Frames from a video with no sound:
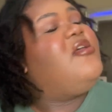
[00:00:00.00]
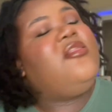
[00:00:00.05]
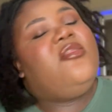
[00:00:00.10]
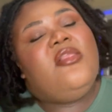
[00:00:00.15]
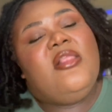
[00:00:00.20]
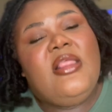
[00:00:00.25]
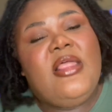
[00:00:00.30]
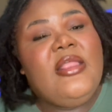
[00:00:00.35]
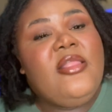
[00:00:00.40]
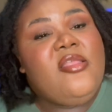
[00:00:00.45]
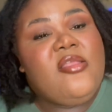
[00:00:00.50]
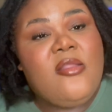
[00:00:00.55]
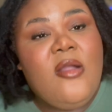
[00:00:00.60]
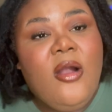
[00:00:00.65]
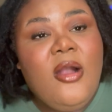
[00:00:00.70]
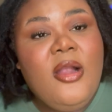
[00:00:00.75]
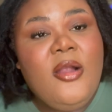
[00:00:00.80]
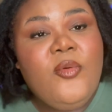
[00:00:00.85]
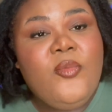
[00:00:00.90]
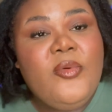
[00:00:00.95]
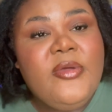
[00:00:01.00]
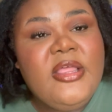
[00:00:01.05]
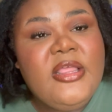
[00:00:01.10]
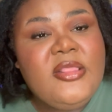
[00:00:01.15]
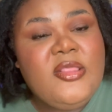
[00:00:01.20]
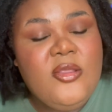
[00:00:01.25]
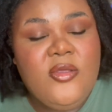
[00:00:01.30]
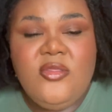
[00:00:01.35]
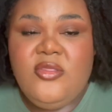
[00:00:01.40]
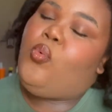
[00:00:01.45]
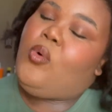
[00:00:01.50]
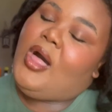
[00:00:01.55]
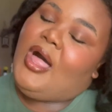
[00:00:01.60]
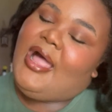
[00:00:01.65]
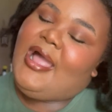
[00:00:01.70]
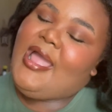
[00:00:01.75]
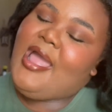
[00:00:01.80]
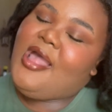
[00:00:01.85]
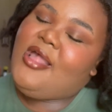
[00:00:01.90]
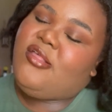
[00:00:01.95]
Let's start with
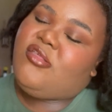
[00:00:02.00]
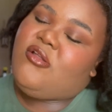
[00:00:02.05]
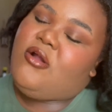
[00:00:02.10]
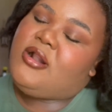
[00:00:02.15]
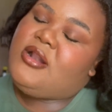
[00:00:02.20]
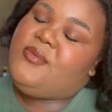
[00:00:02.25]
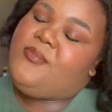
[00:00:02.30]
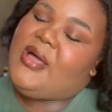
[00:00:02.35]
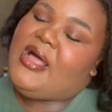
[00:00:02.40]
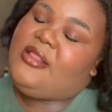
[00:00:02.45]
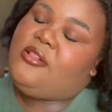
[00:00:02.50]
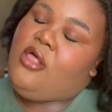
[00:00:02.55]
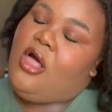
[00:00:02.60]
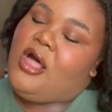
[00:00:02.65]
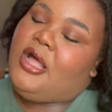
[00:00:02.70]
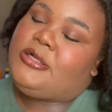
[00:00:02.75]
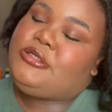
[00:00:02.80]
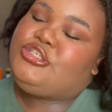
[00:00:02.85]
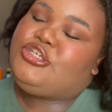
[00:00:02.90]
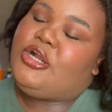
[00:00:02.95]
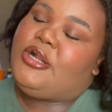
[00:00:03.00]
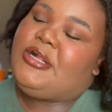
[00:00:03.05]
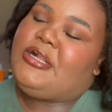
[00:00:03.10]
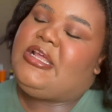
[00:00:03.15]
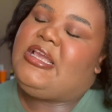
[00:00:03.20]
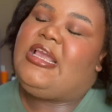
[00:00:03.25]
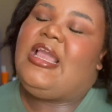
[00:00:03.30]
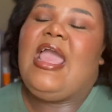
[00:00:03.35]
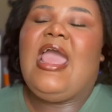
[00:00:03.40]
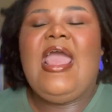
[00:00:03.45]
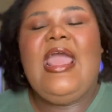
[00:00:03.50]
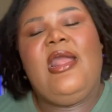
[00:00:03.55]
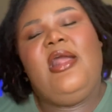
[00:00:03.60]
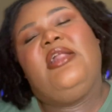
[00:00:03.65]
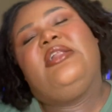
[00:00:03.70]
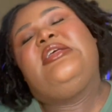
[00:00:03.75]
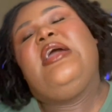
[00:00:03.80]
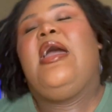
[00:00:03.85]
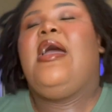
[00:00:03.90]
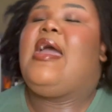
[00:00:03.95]
why I started my lock journey
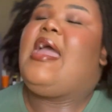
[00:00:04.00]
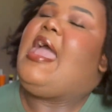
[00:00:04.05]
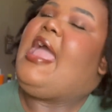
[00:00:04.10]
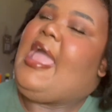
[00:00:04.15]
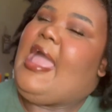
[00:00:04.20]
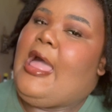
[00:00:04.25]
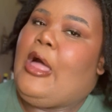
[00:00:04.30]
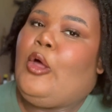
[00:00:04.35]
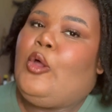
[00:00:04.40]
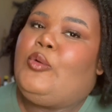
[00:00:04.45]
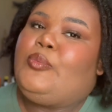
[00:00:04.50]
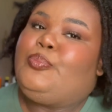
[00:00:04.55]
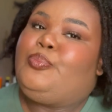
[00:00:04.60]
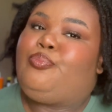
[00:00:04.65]
and how.